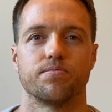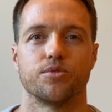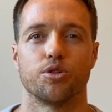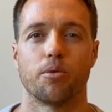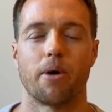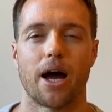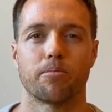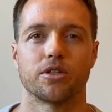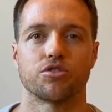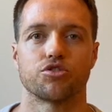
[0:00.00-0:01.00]
Do the back
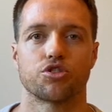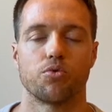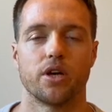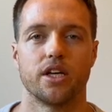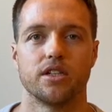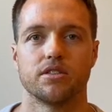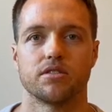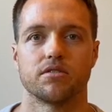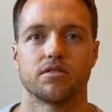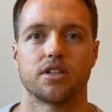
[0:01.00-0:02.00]
muscles squeeze,
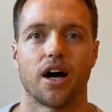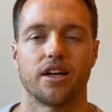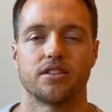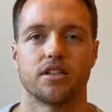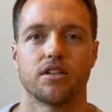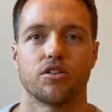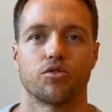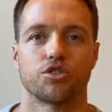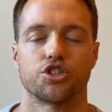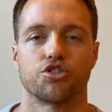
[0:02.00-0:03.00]
tighten,
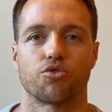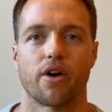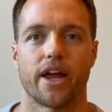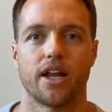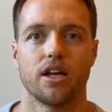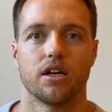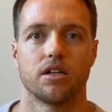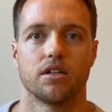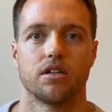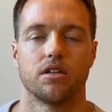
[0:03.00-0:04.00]
or strain,
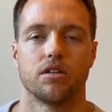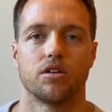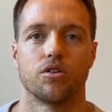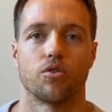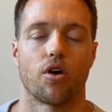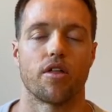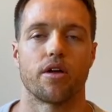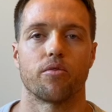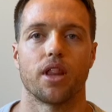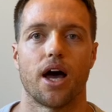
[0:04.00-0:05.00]
or are they
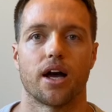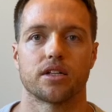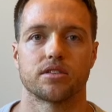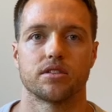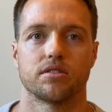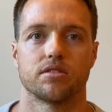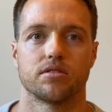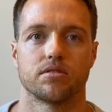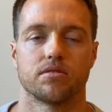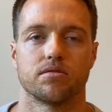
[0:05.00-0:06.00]
relaxed?
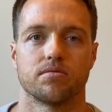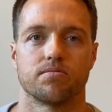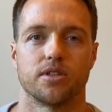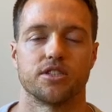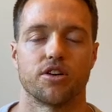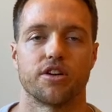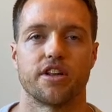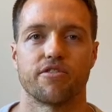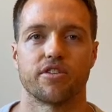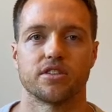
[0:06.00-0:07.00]
Is there a
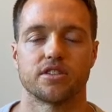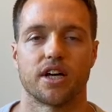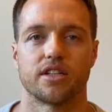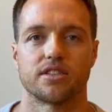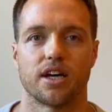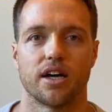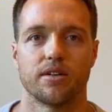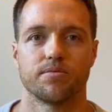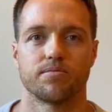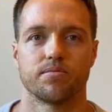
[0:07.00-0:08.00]
difference side to side?
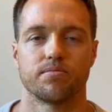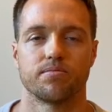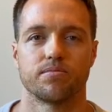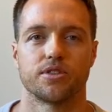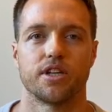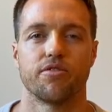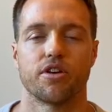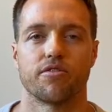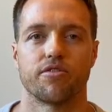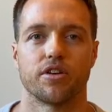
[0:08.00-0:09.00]
See if you
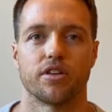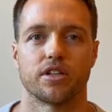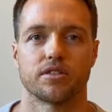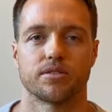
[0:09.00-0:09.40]
can feel this.